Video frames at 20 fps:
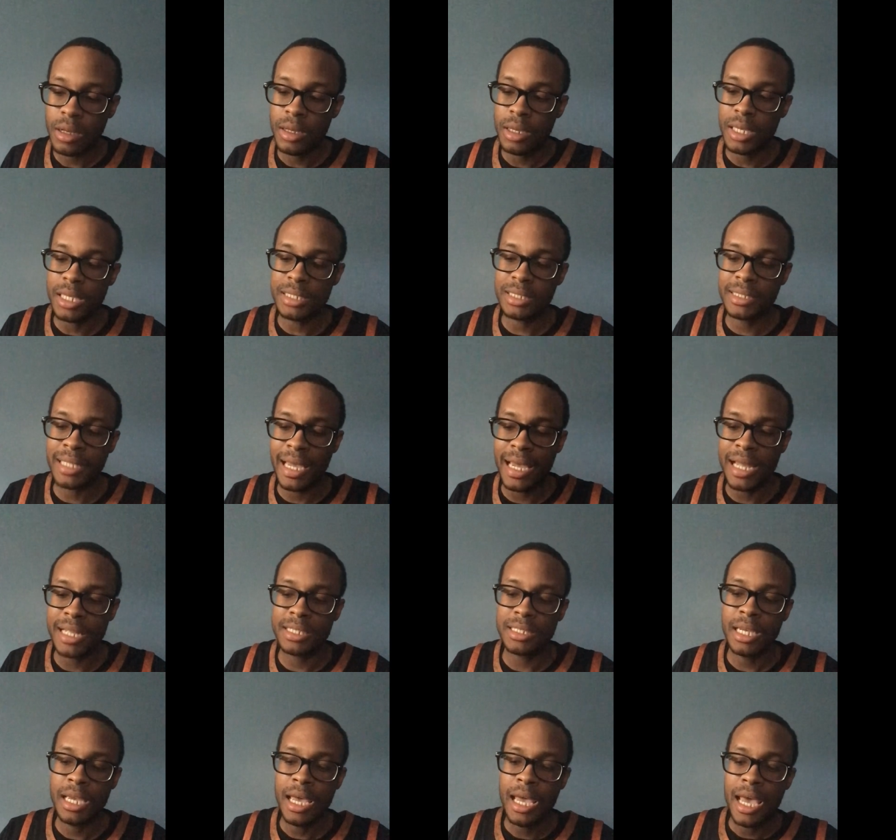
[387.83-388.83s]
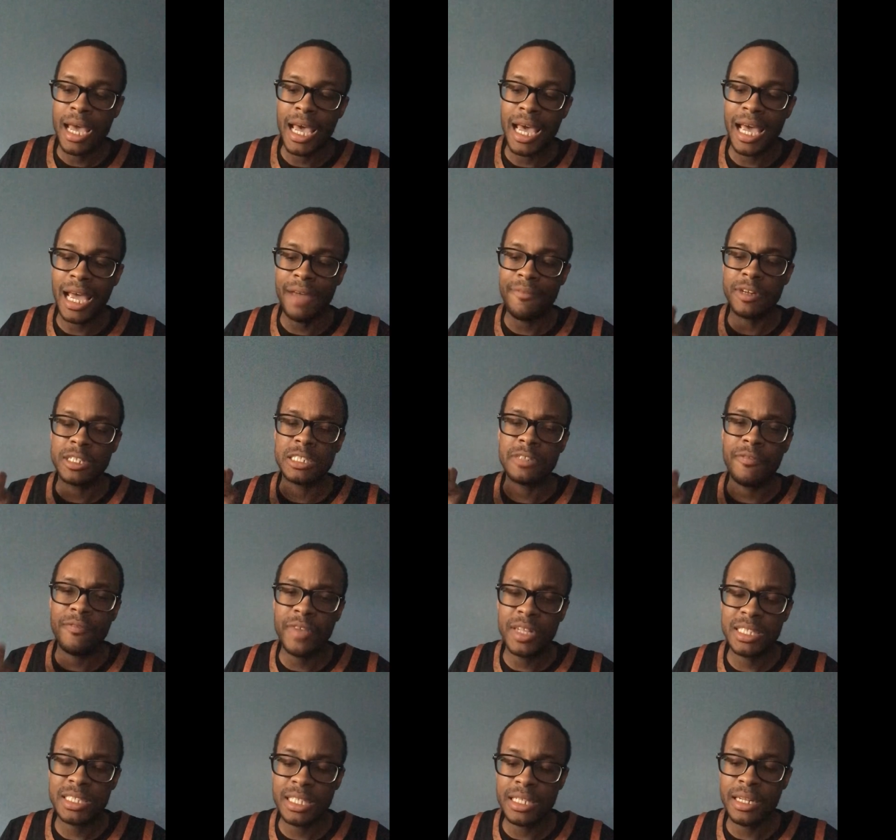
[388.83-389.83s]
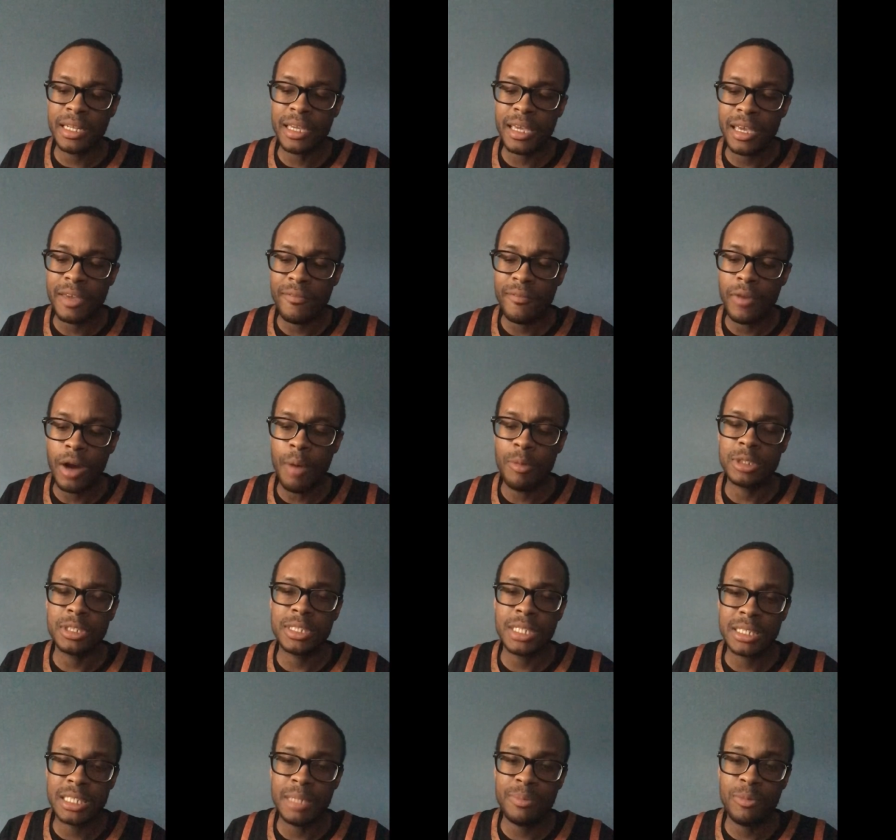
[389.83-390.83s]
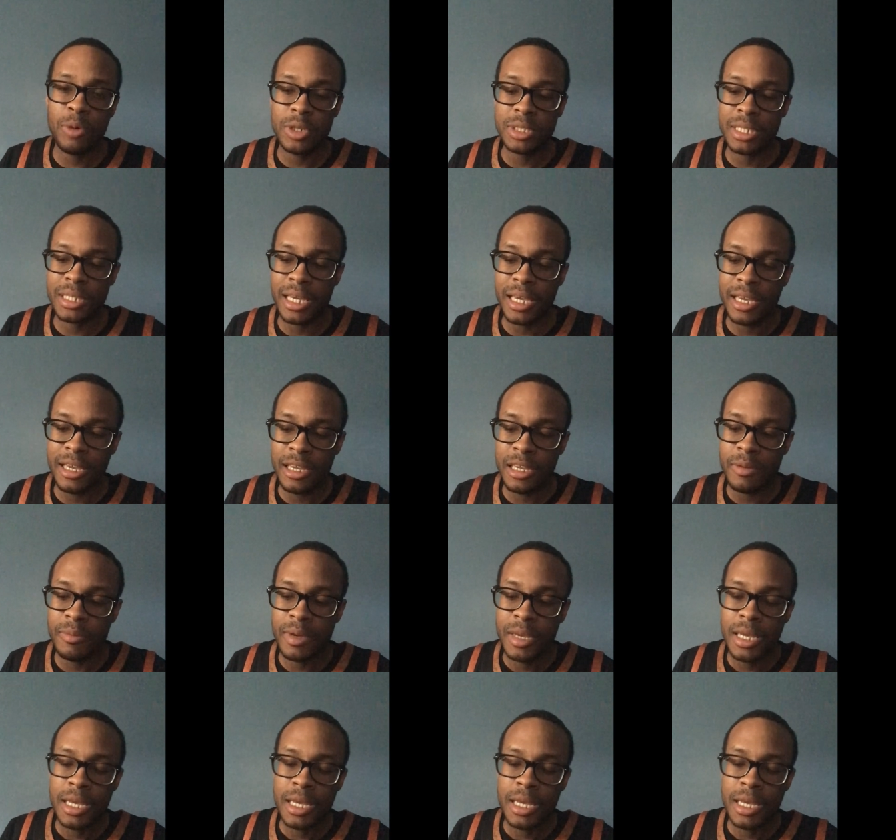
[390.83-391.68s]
His stats average 15 and almost 16 points a game,